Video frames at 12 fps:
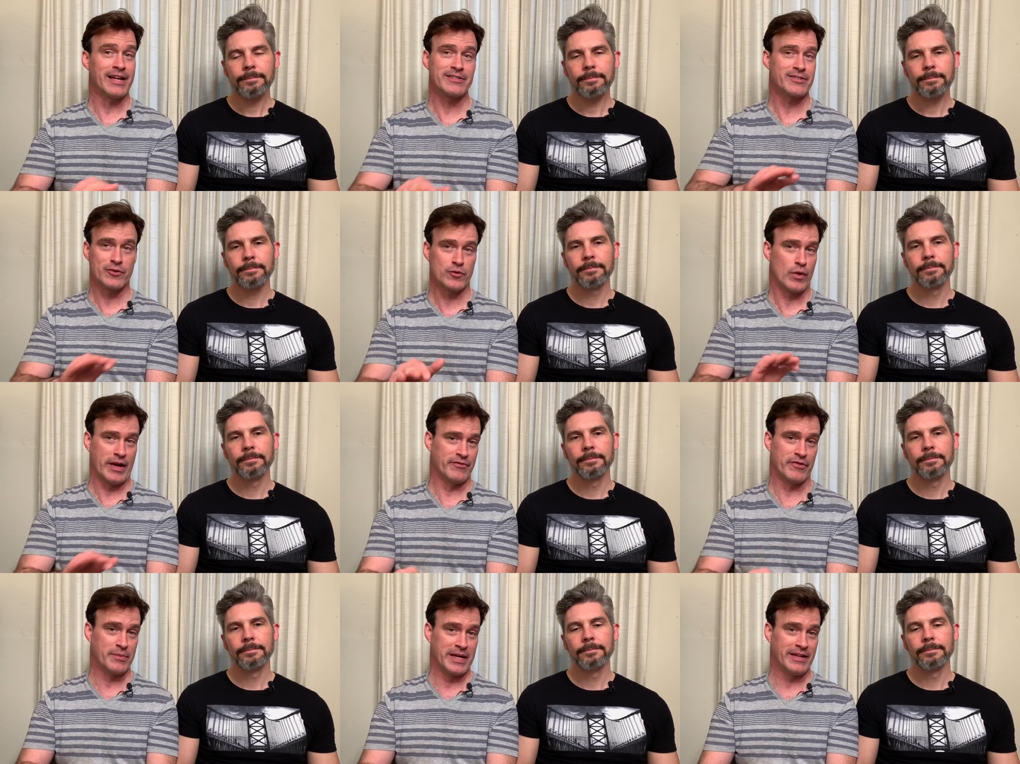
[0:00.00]
Speaker 1: That's
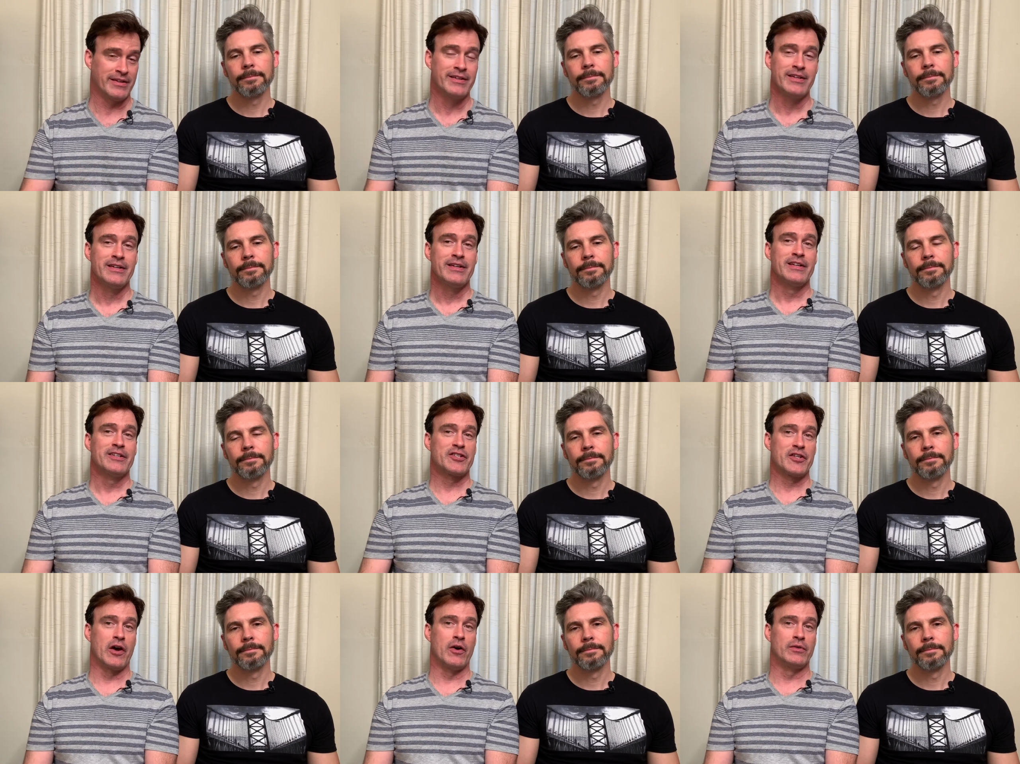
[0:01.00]
great for me.
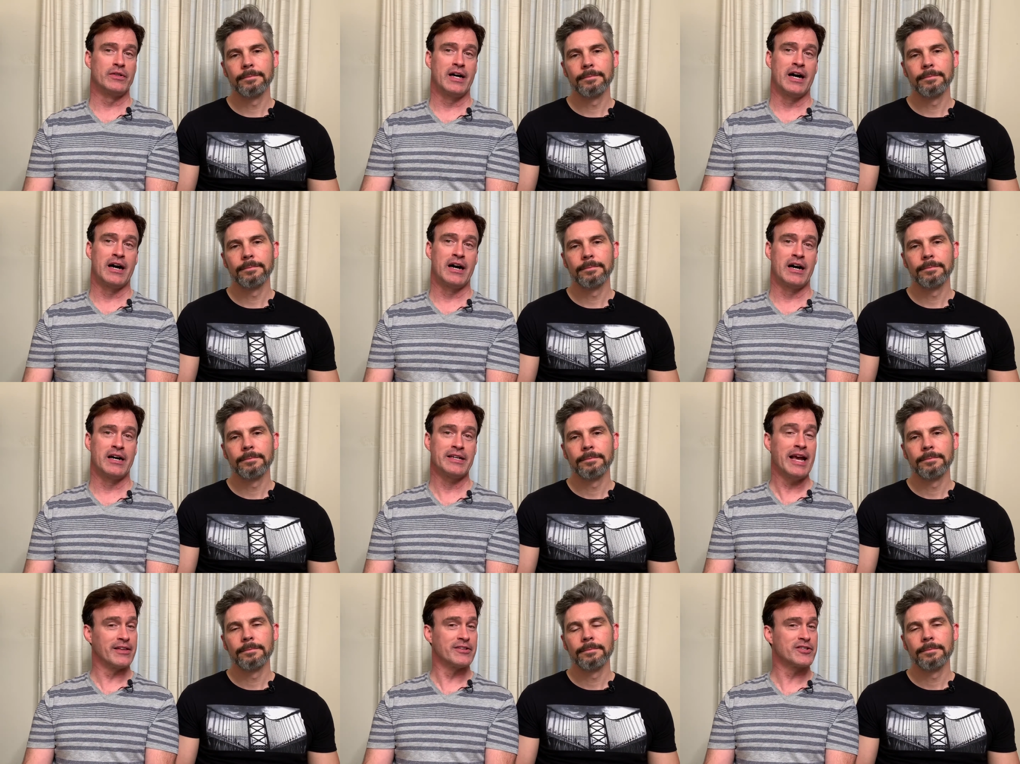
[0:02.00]
So, uh,
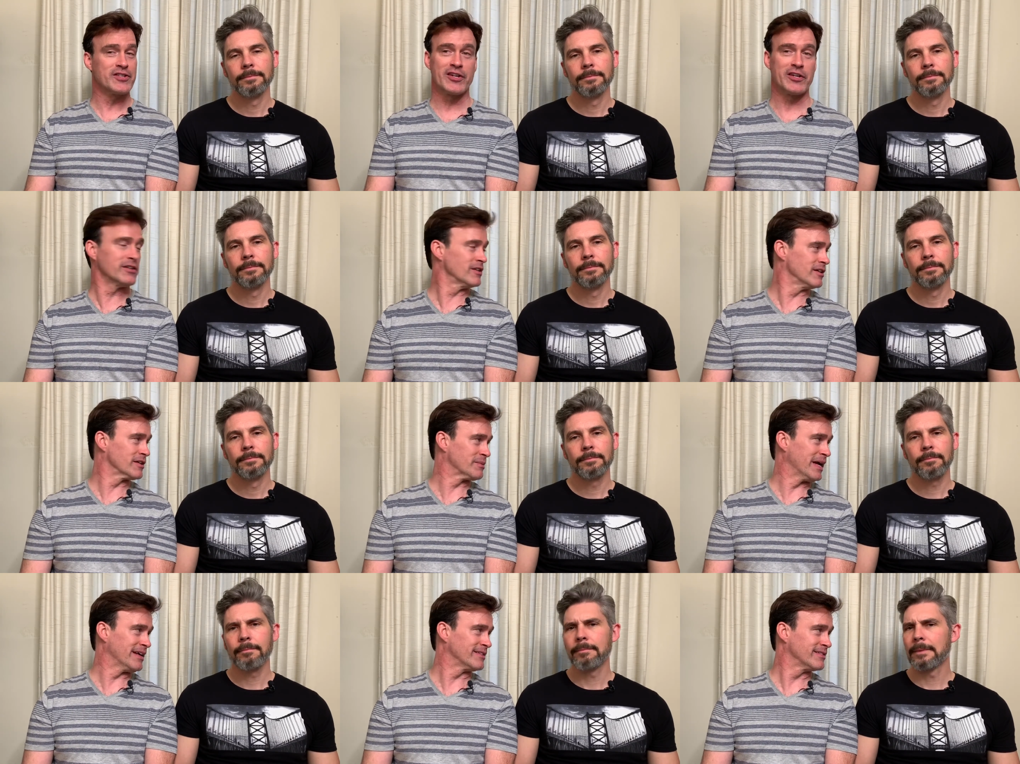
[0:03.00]
yeah, this is a good
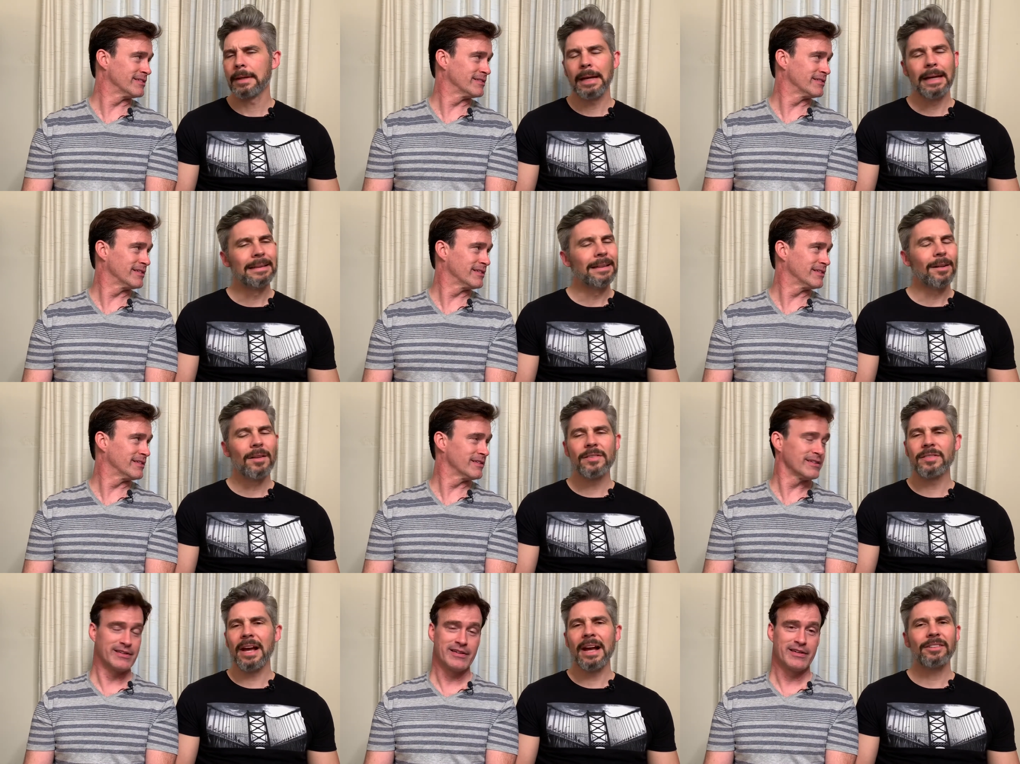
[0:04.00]
look, man. And then all
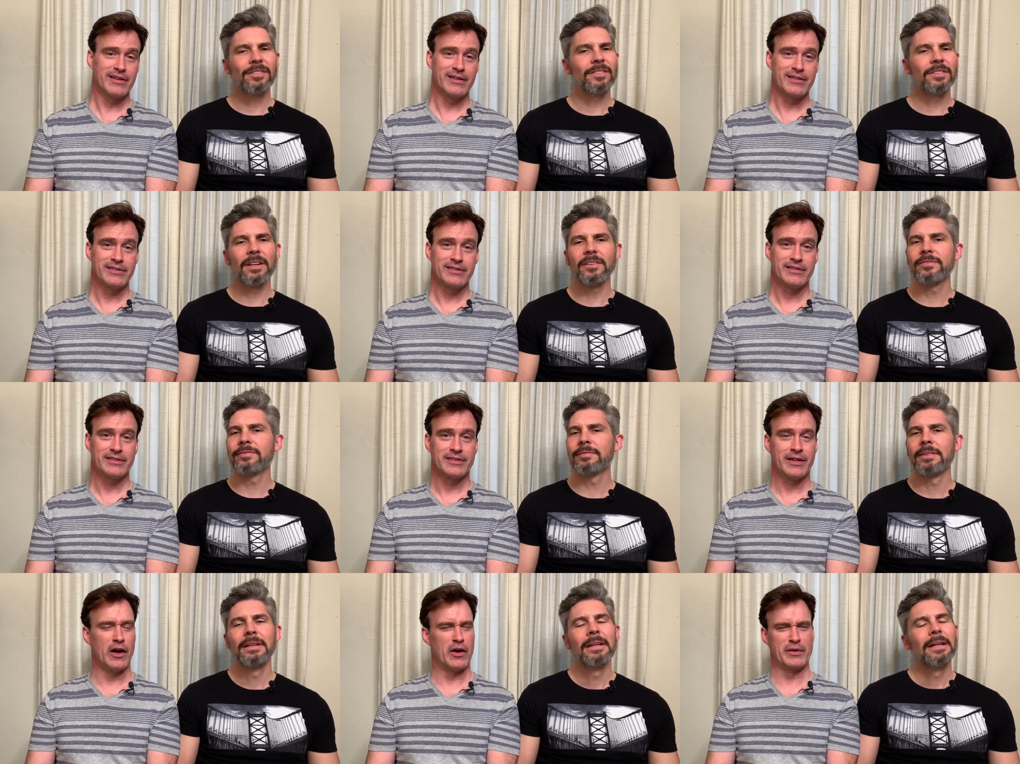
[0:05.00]
this action stuff.
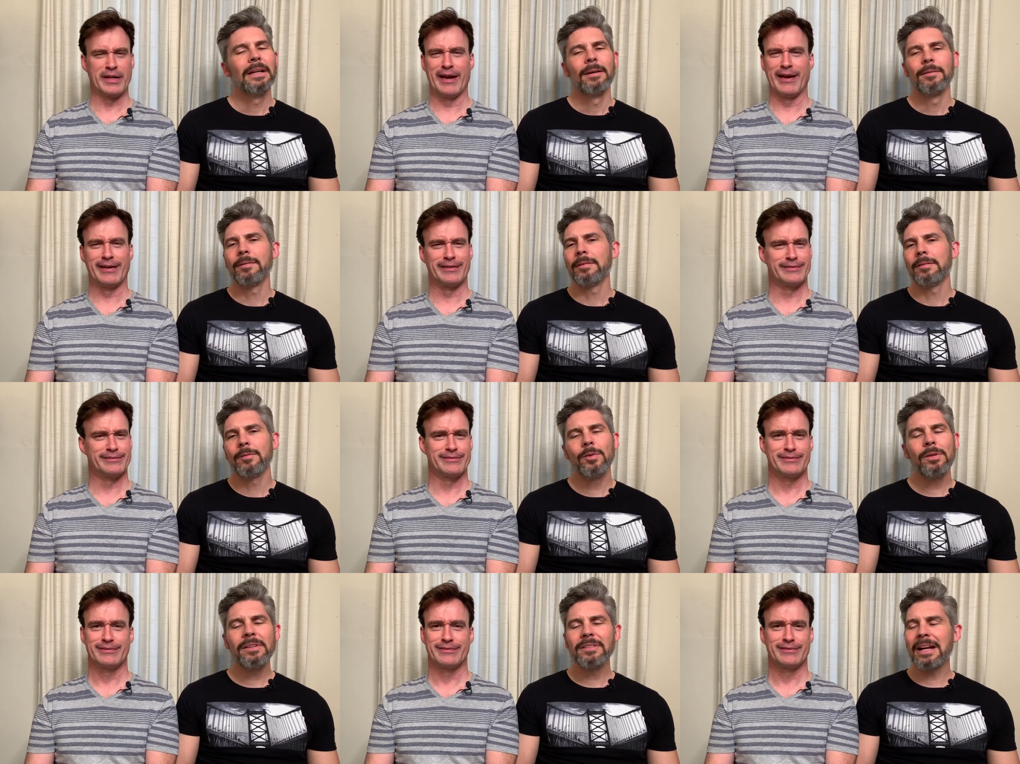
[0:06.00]
Speaker 2: Oh, yeah.
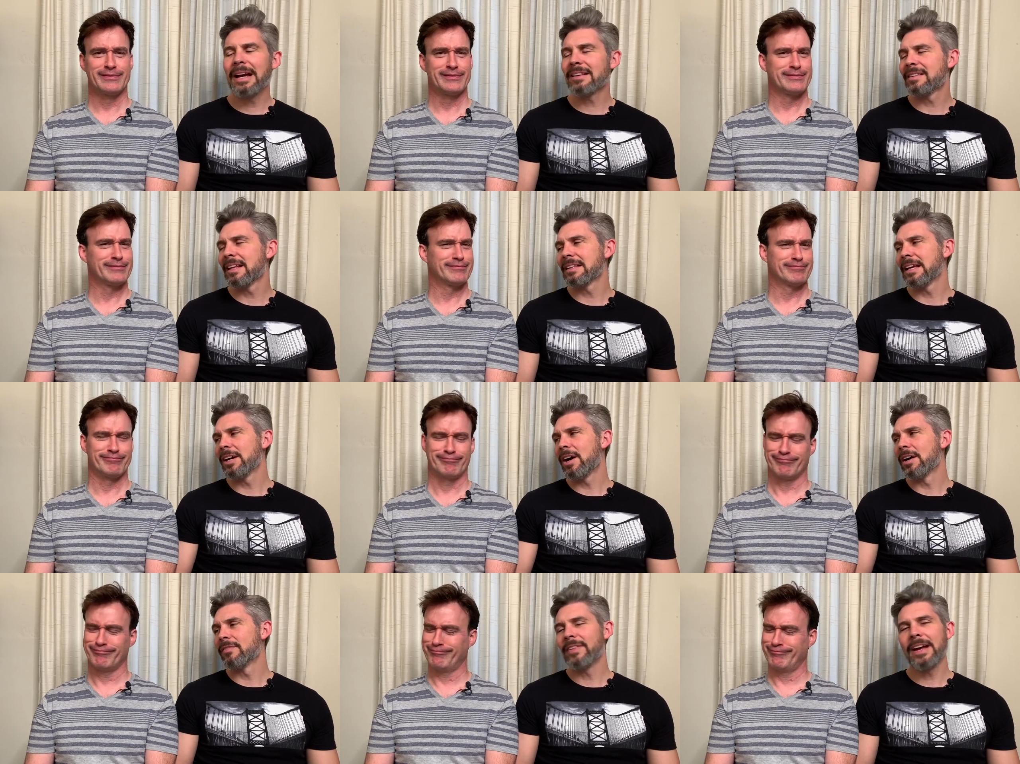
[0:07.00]
What do these guys think they
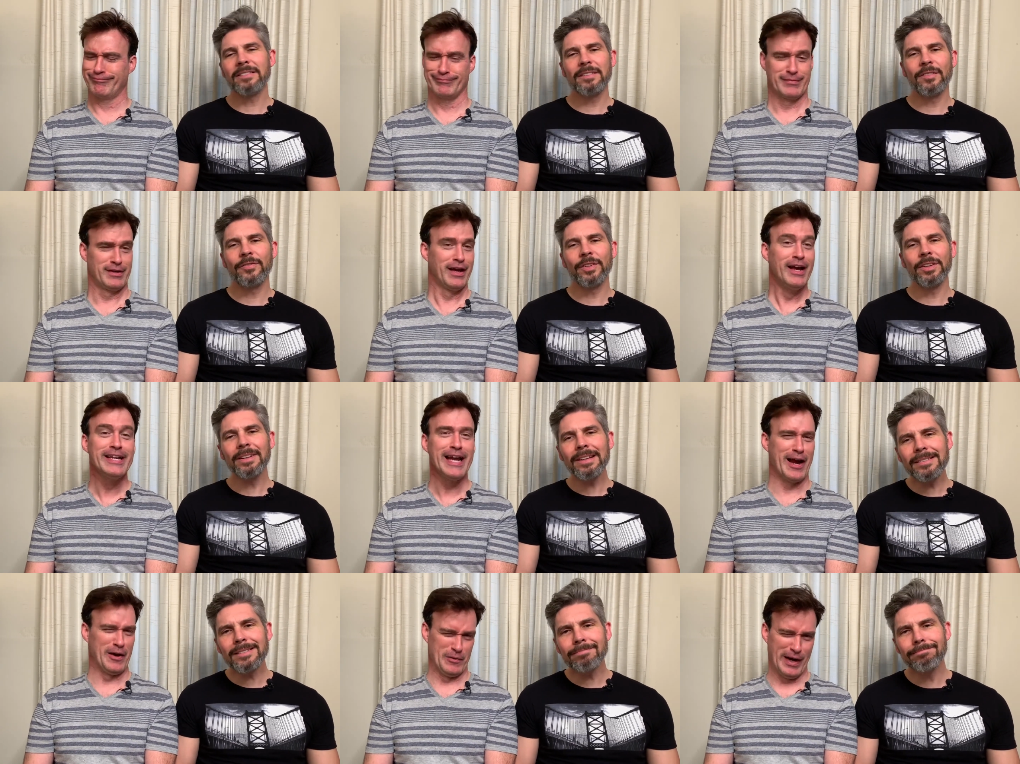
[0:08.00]
are? Fast and the
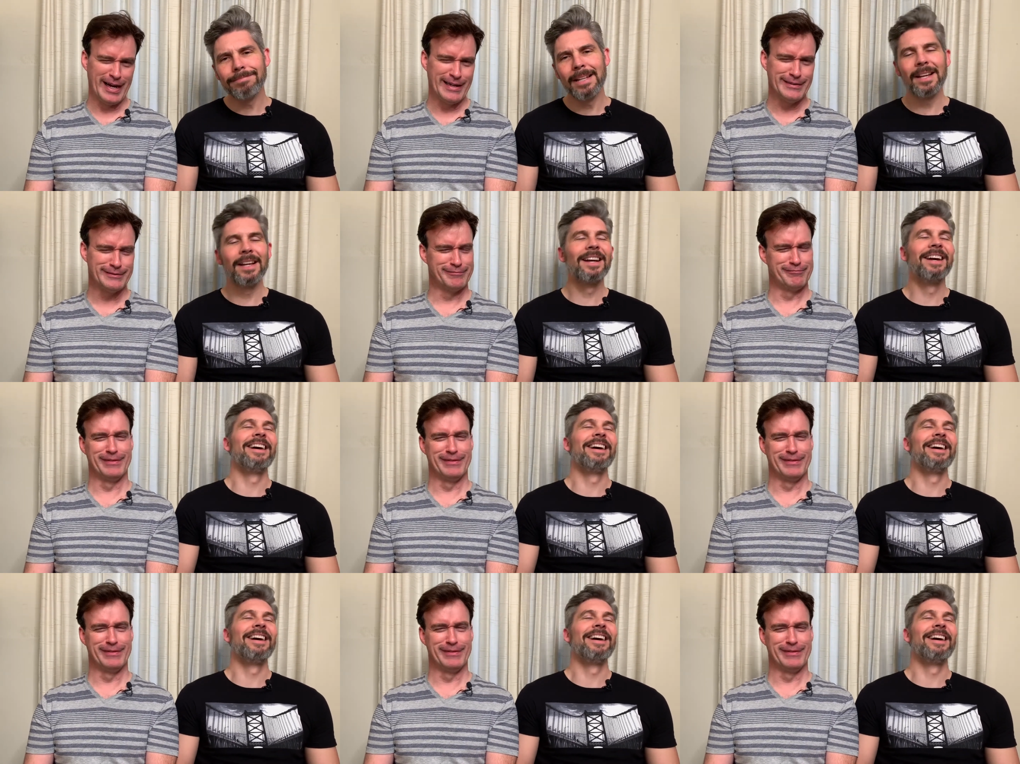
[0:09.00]
Furious? Yeah, right?